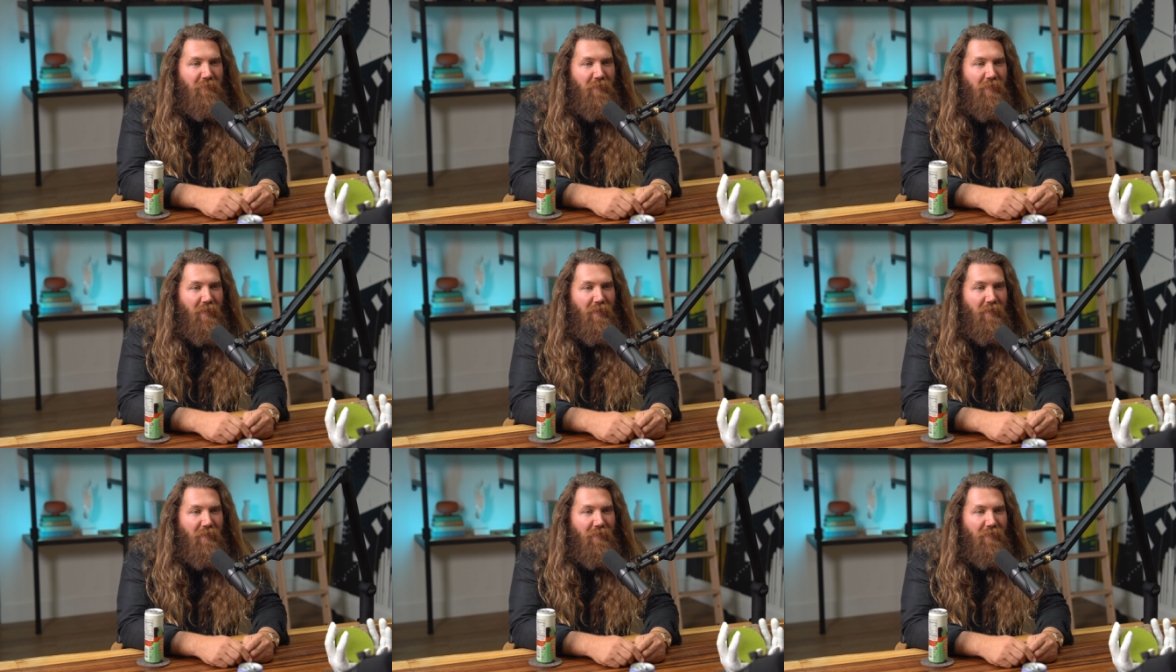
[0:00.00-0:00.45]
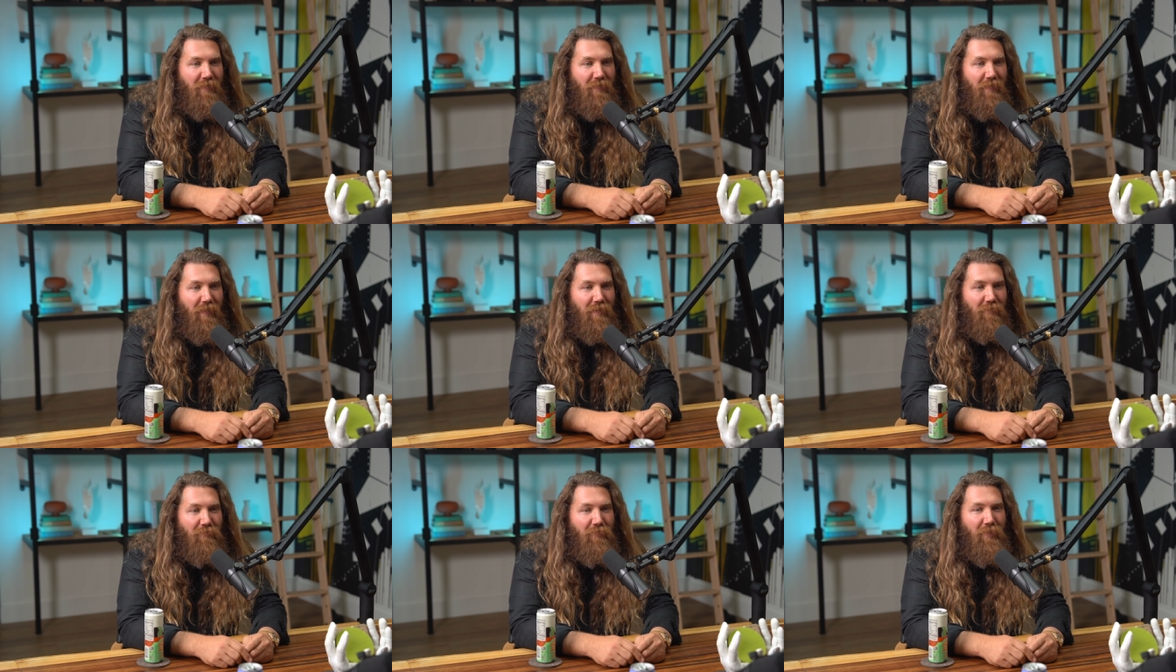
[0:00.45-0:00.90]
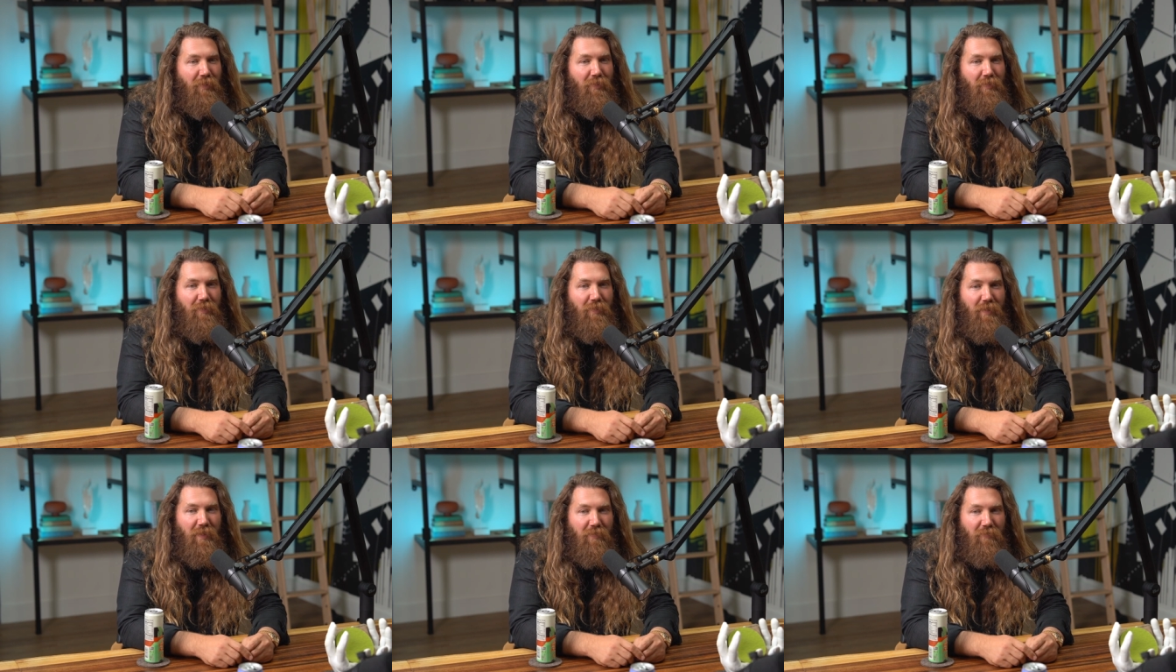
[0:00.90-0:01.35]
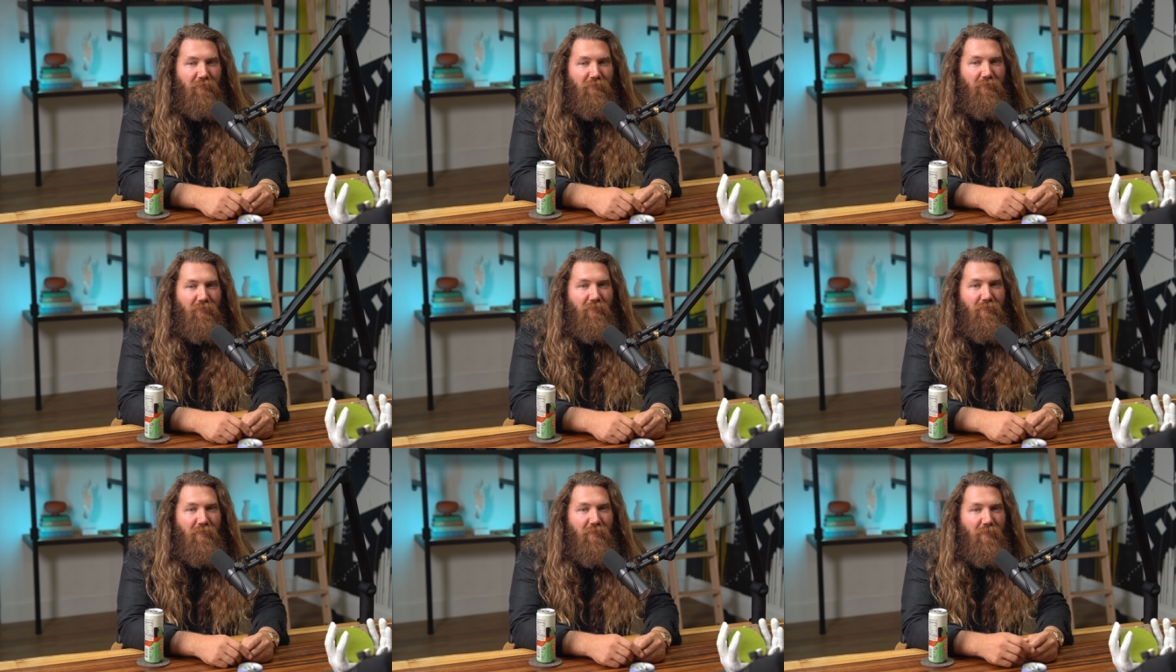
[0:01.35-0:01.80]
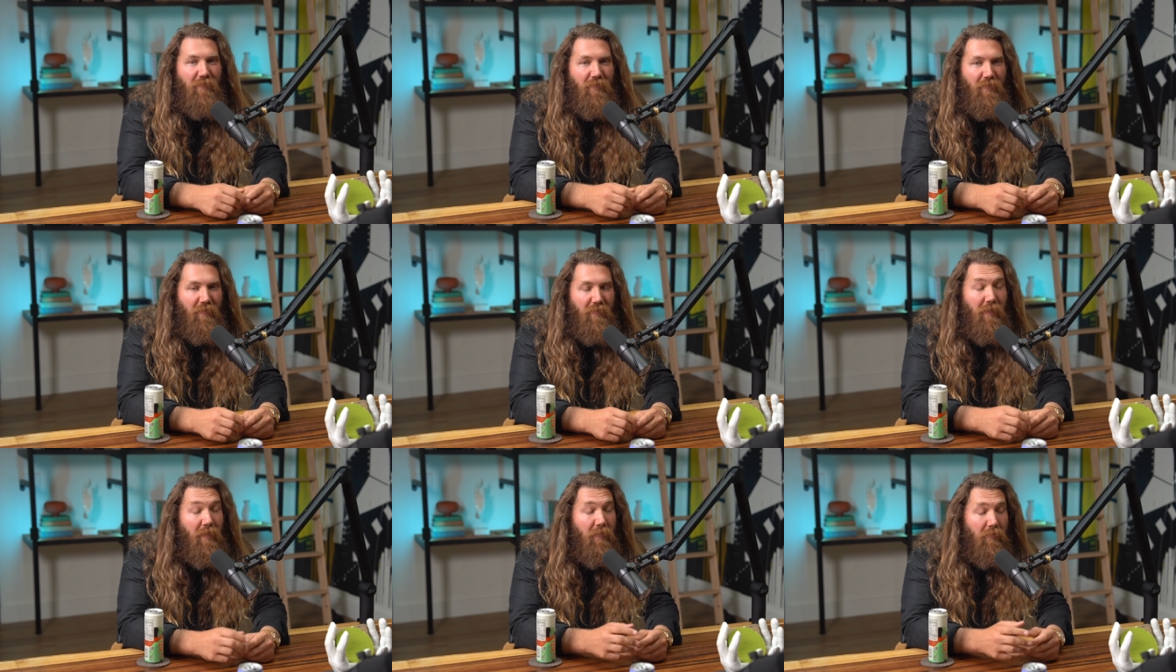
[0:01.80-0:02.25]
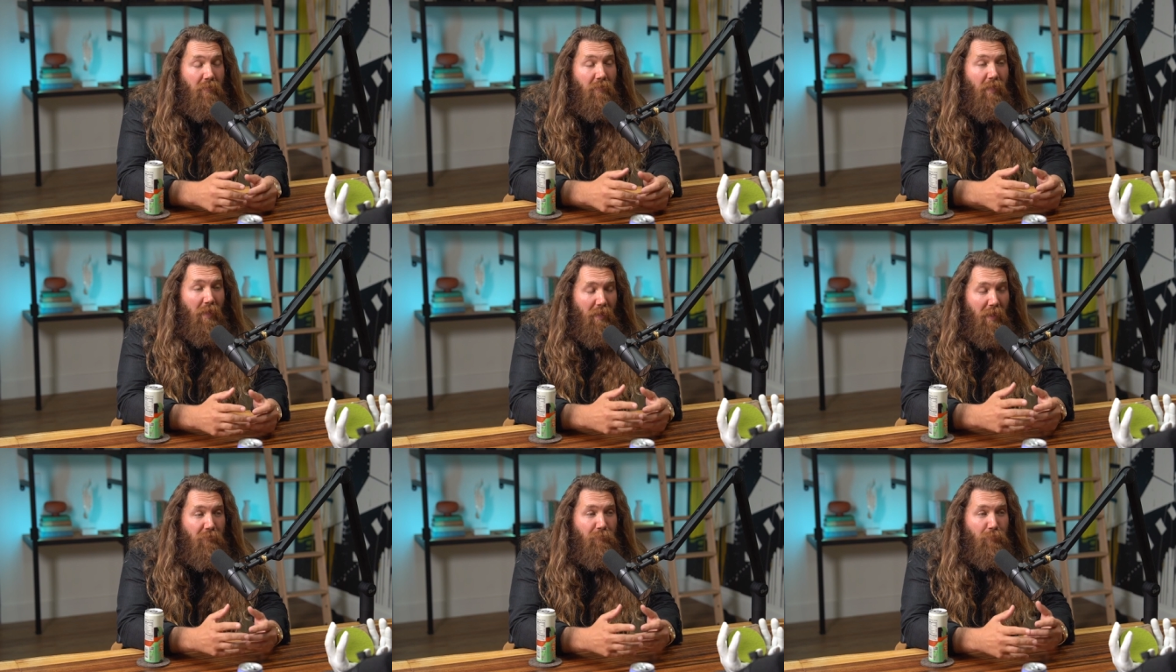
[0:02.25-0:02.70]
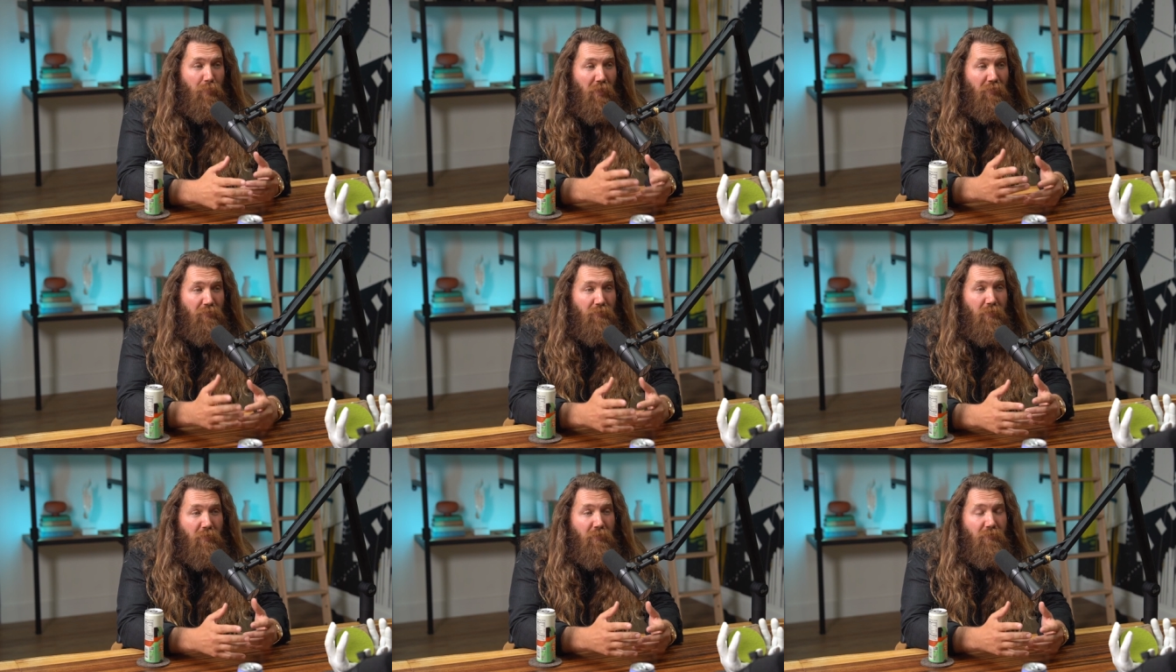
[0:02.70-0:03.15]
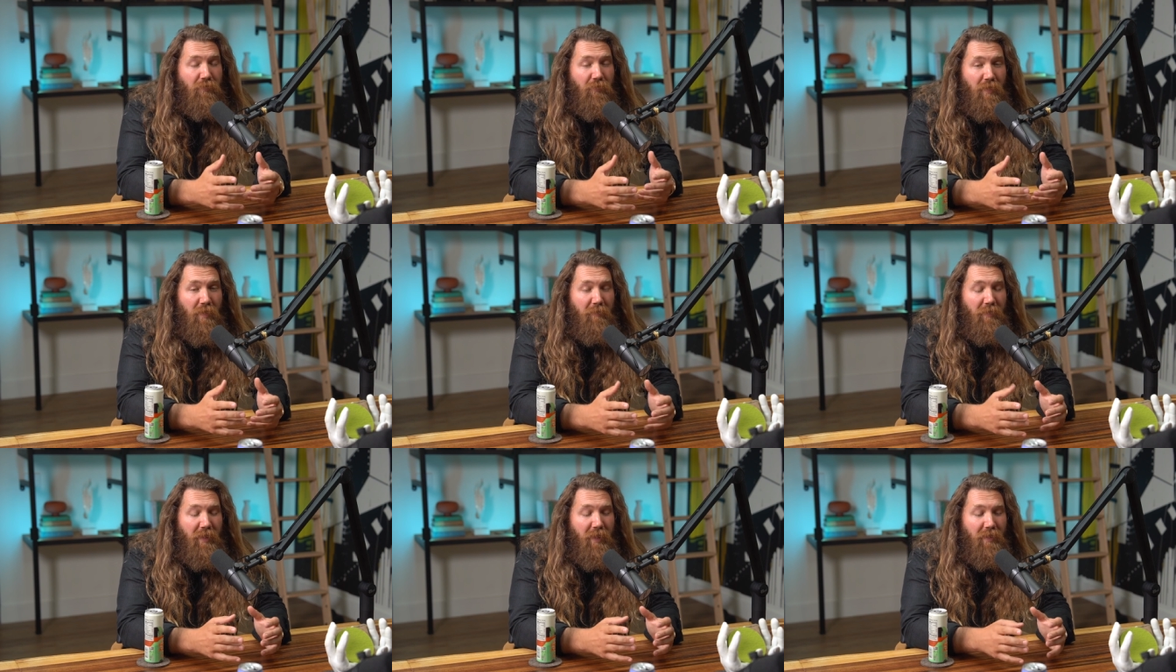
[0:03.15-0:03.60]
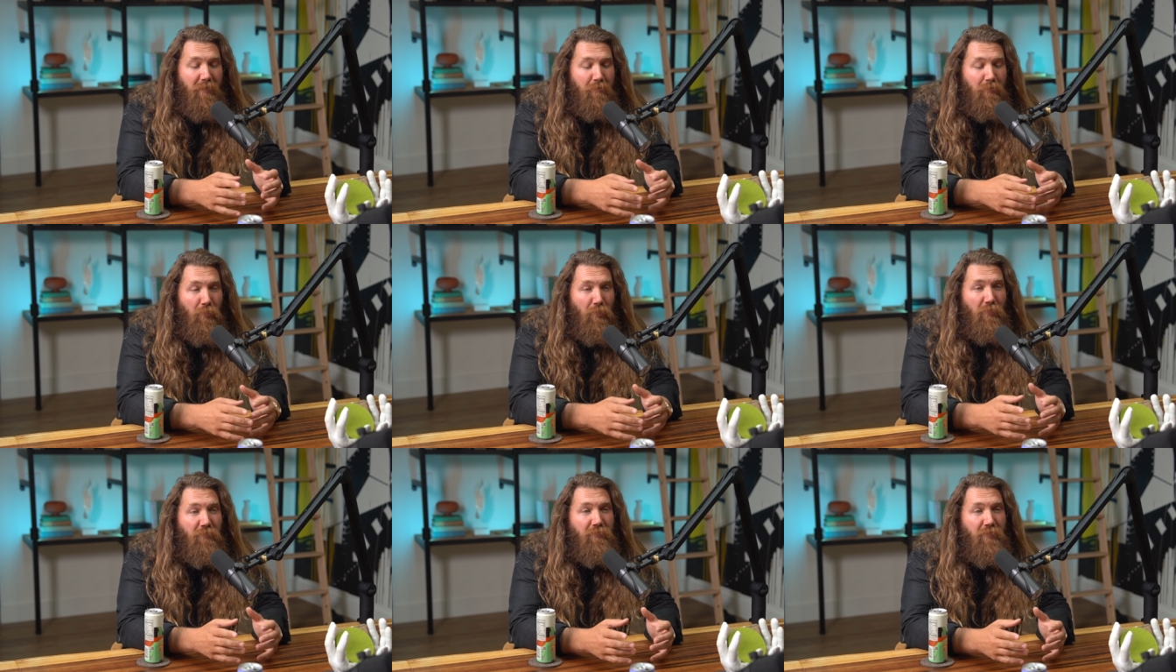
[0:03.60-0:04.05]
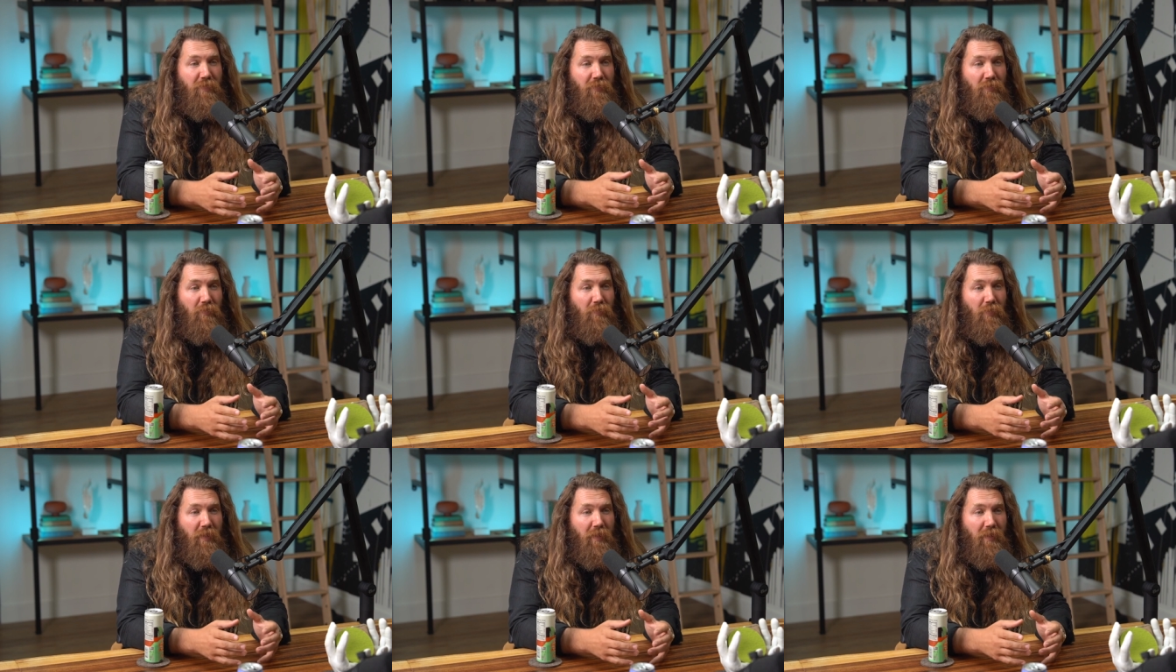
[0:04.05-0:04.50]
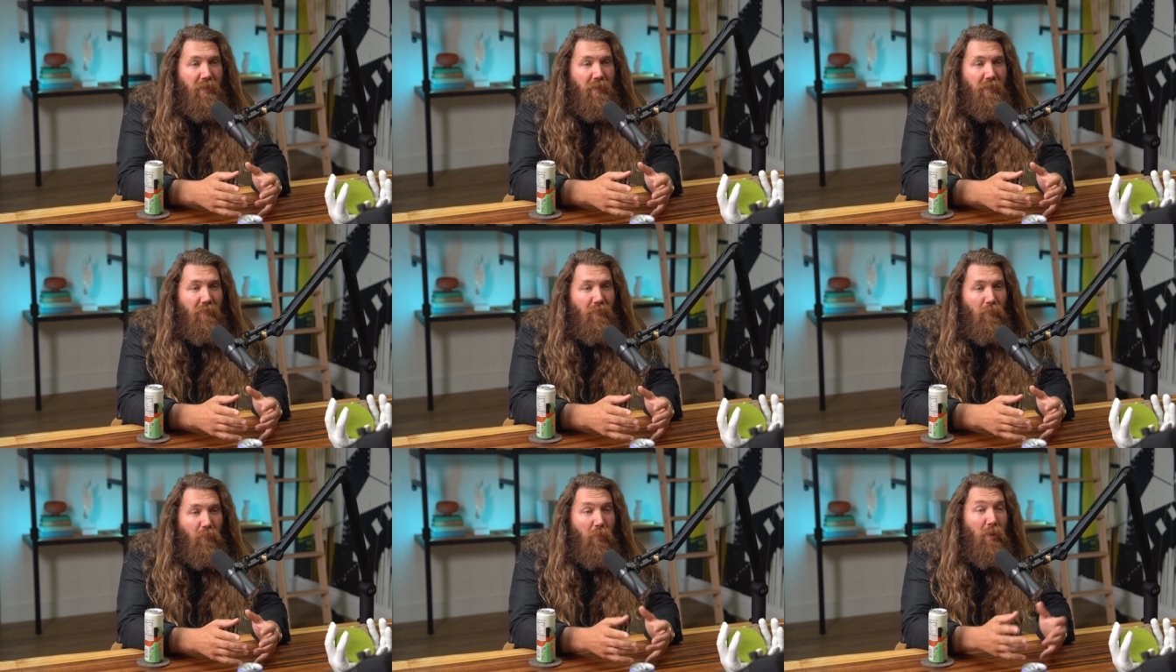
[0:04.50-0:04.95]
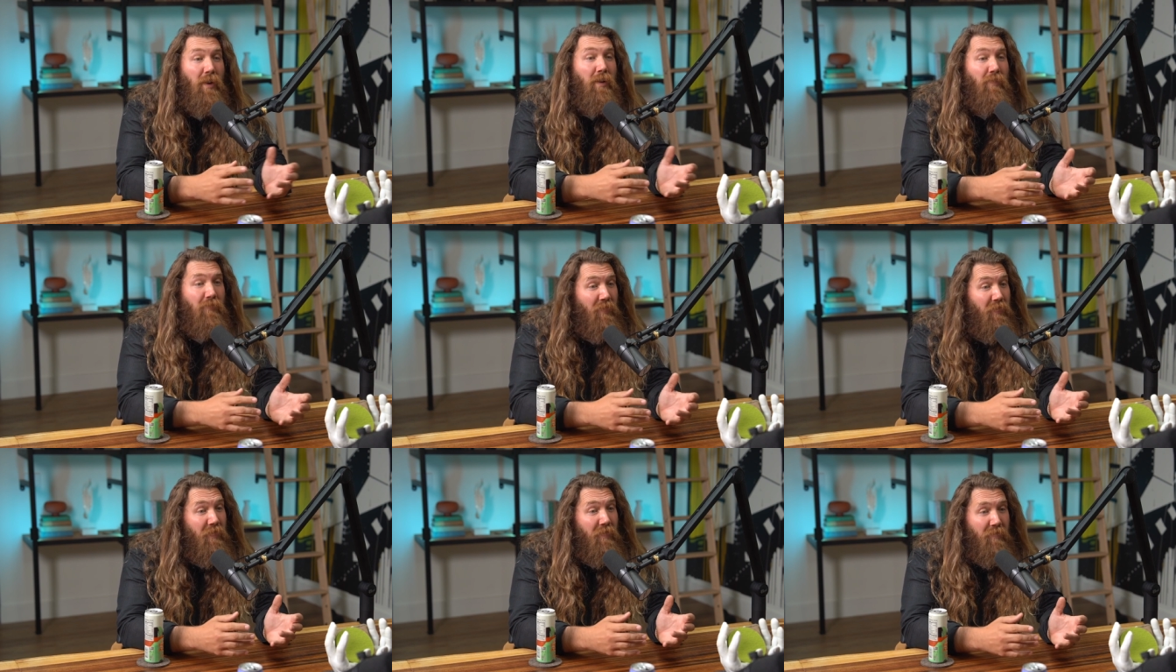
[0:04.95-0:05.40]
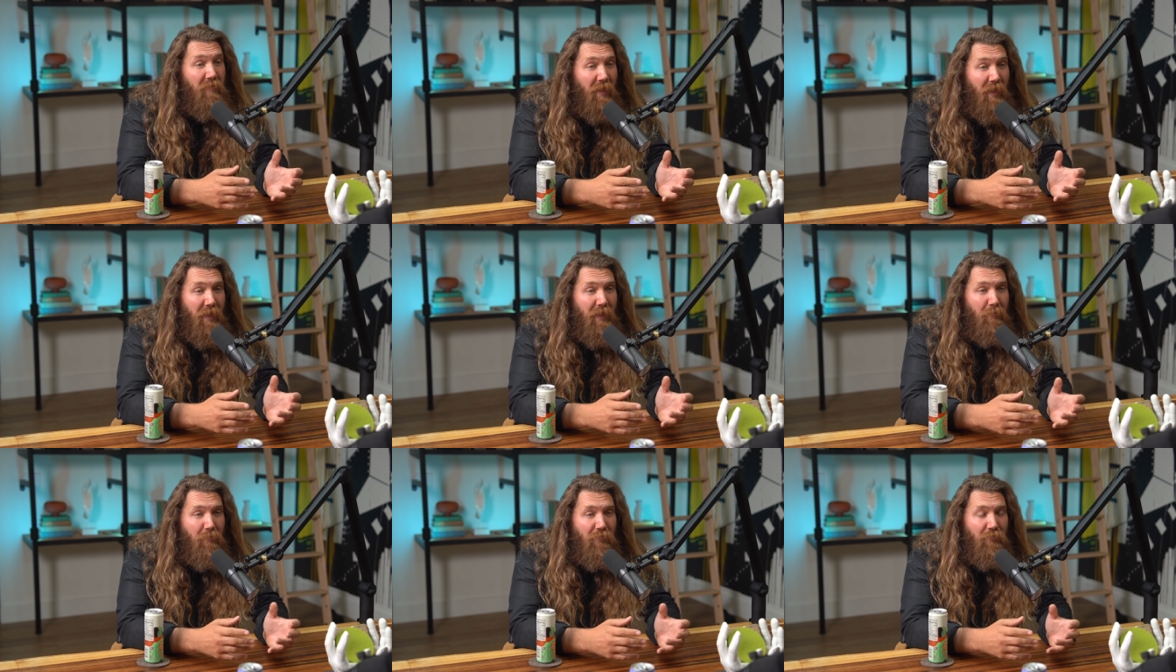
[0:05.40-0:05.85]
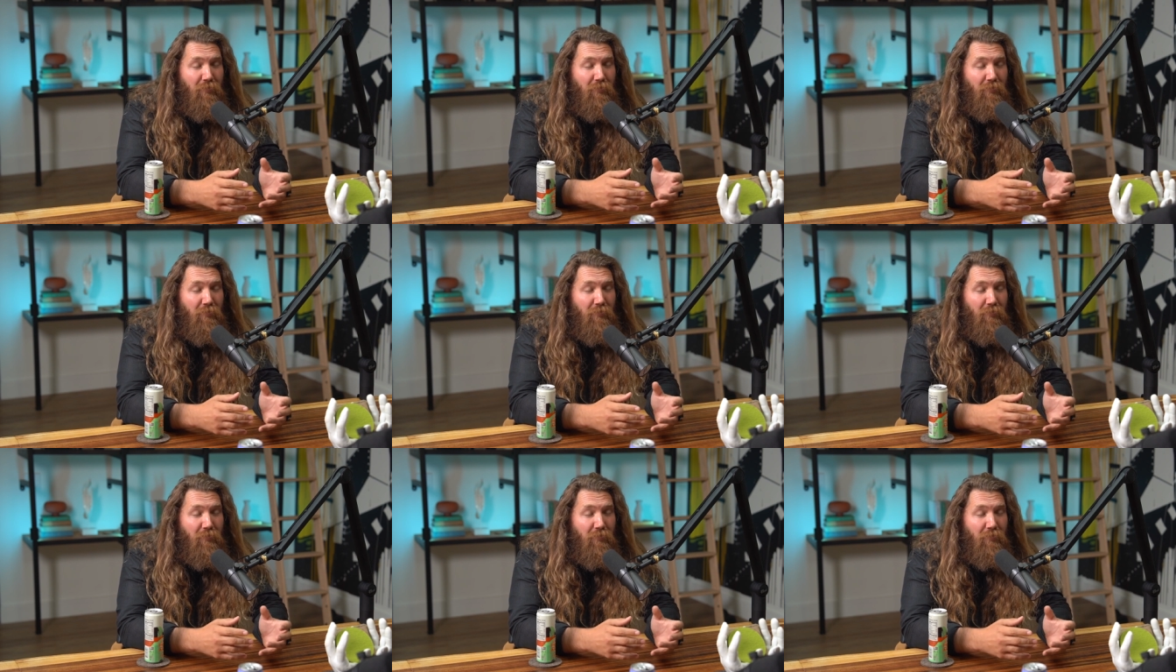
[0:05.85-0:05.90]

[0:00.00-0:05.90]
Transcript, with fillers: Okay. And I figured if, as Broad Street Oyster Company kind of morphed into what it was at the time,